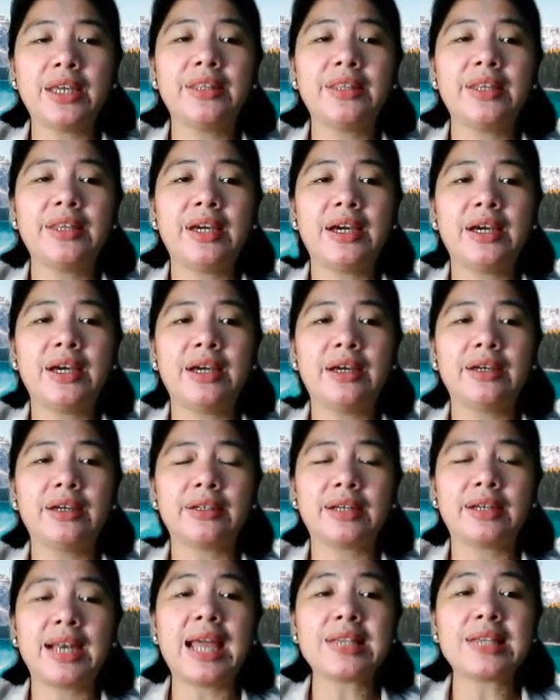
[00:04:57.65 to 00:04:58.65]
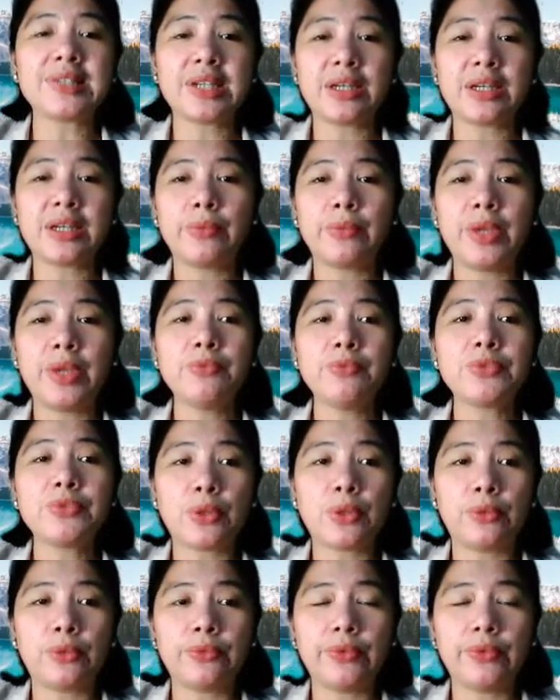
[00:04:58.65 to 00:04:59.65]
the classical way of
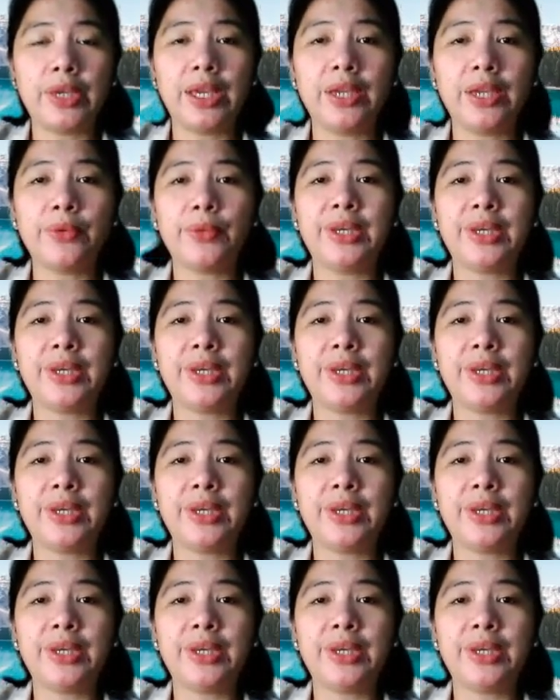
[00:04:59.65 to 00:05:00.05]
solving